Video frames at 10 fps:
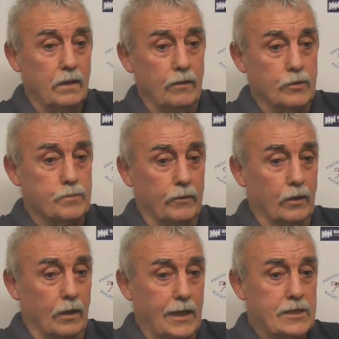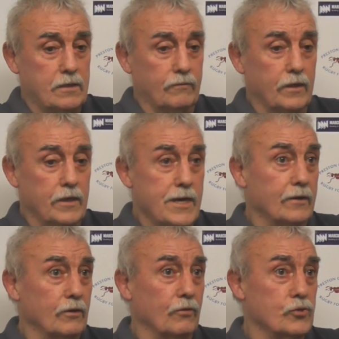he was probably the last of the
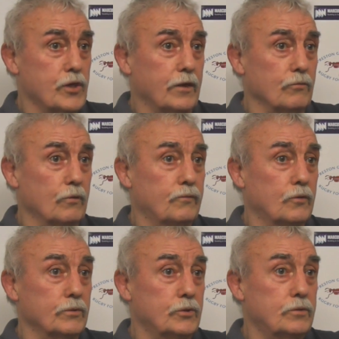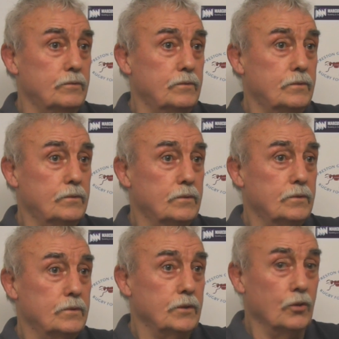Neanderthal second row forwards.
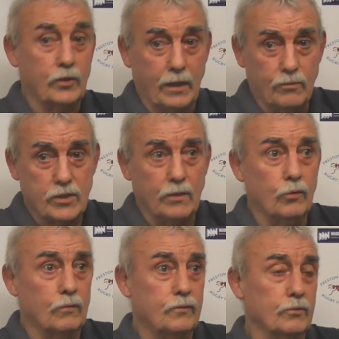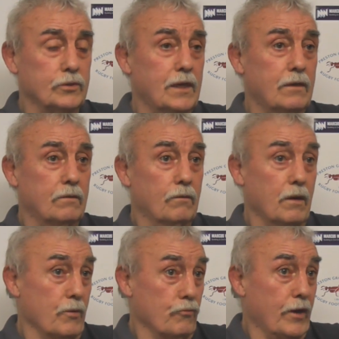You look at our second row forwards now.
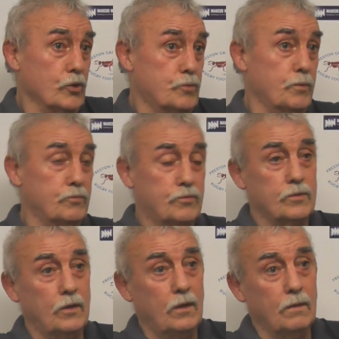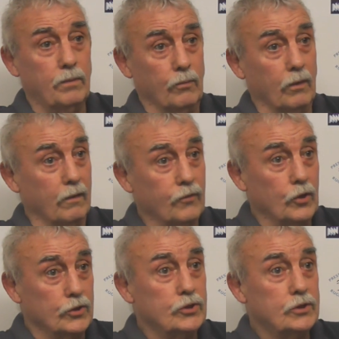I mean, Riggers was probably one of the
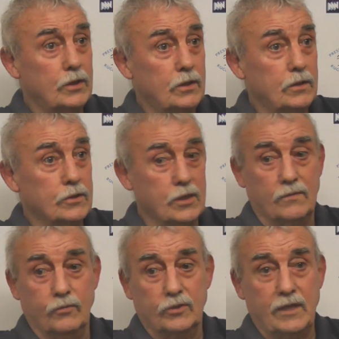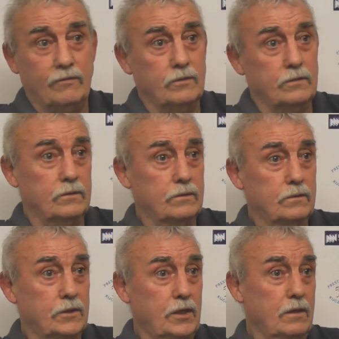first, 6'7",
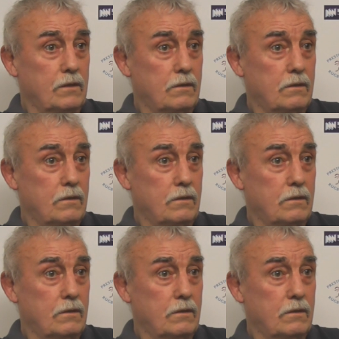is he?